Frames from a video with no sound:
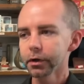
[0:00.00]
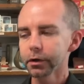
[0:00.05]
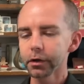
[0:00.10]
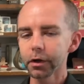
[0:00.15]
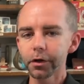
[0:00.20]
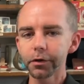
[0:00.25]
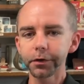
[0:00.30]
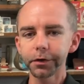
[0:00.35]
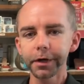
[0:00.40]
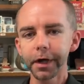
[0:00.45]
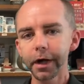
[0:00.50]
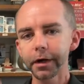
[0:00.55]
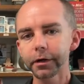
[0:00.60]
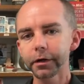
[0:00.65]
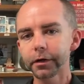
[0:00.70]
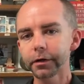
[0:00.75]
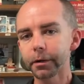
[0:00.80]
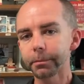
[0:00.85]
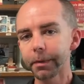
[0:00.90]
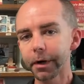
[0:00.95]
the other
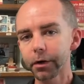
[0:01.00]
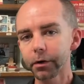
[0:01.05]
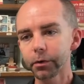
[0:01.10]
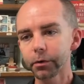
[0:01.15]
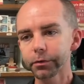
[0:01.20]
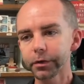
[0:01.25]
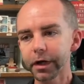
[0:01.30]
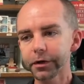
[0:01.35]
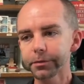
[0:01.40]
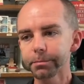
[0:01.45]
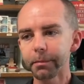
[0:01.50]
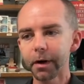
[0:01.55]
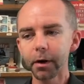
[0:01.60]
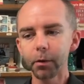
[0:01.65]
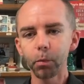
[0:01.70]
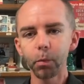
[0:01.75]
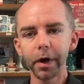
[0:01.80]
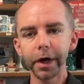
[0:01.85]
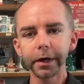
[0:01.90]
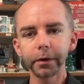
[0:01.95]
candy in the barrels that's by
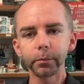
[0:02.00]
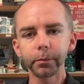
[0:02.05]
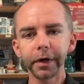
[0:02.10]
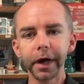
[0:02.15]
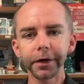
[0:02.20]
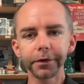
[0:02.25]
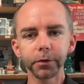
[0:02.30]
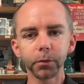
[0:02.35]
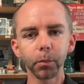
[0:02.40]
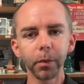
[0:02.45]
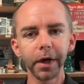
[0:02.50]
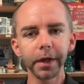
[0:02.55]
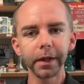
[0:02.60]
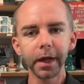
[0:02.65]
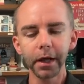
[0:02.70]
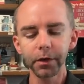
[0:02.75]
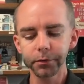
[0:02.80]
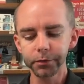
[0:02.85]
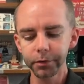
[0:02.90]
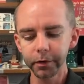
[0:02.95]
weight. We actually weigh
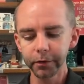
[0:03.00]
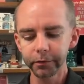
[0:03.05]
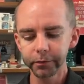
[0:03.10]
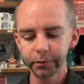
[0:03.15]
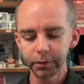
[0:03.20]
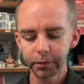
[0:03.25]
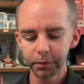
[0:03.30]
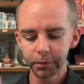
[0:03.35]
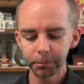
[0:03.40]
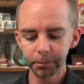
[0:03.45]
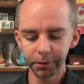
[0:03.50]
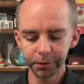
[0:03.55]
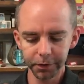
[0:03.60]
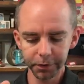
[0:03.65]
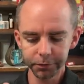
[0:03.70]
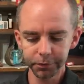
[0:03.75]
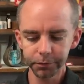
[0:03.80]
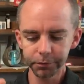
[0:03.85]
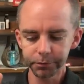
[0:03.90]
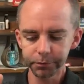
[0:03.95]
that stuff. But
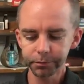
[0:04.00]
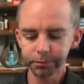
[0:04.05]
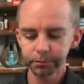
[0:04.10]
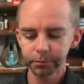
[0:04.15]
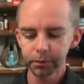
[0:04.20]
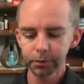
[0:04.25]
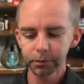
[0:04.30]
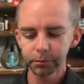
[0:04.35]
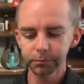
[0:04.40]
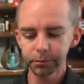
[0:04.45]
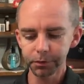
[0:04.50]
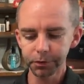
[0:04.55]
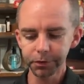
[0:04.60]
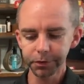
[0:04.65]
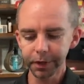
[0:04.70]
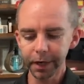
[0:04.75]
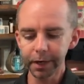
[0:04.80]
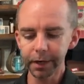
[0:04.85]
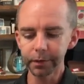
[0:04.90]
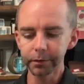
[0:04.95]
this is just
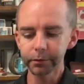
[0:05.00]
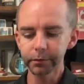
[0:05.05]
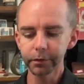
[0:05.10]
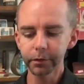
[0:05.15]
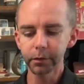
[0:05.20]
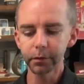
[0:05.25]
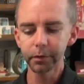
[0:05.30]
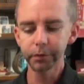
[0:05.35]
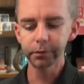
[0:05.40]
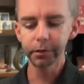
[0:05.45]
scanned, you know,